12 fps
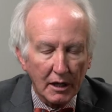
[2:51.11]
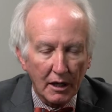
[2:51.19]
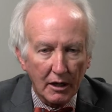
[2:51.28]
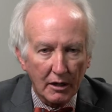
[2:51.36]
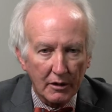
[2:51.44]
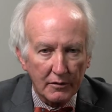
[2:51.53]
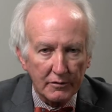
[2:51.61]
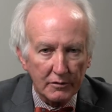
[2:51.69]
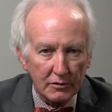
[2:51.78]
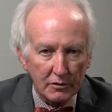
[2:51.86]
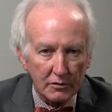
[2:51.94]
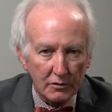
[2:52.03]
Uh,
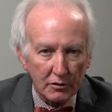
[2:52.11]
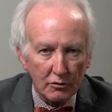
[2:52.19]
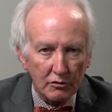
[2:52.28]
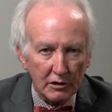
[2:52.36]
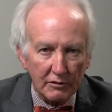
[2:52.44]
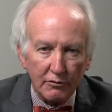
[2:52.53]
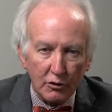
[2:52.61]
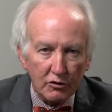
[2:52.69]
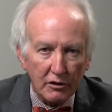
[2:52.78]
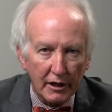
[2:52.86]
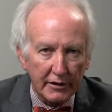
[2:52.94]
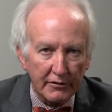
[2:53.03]
usually first
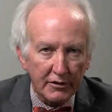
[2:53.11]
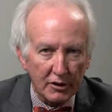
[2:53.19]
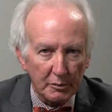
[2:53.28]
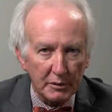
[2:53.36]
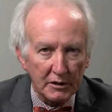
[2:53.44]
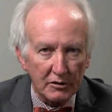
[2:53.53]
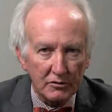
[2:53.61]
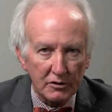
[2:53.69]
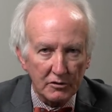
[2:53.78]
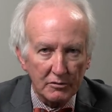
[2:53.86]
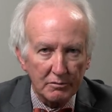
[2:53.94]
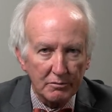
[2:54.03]
line therapy is
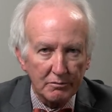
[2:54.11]
just